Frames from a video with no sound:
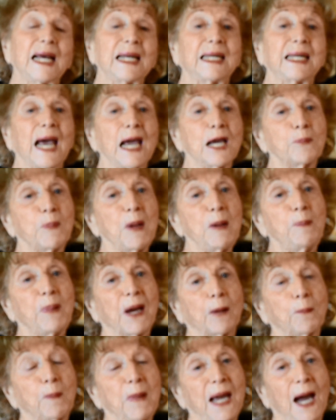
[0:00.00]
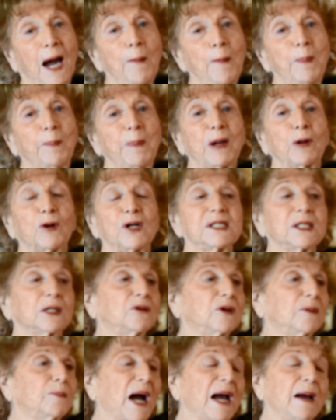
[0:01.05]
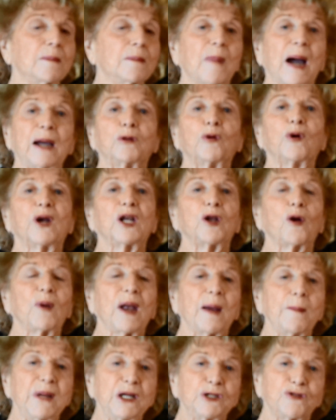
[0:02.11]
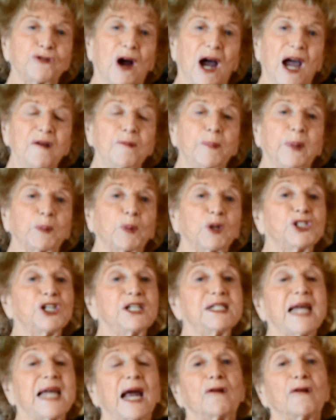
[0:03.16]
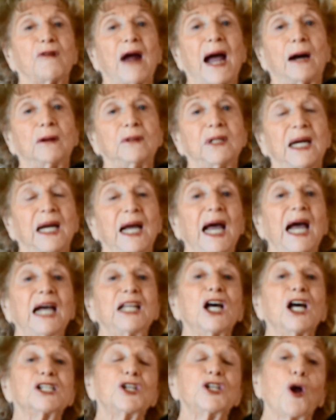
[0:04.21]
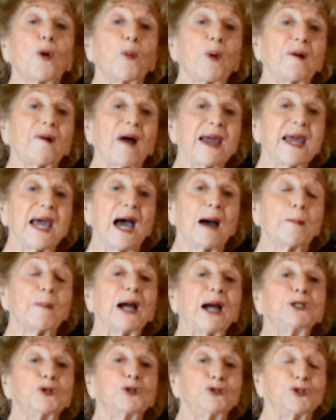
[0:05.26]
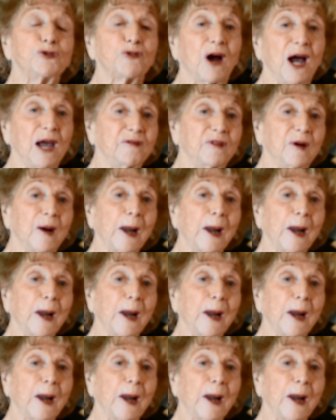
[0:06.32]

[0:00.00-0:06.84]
take me, pick me up, because of course my daughter don't let me drive, but when she's not around and doesn't know where I am, I do drive.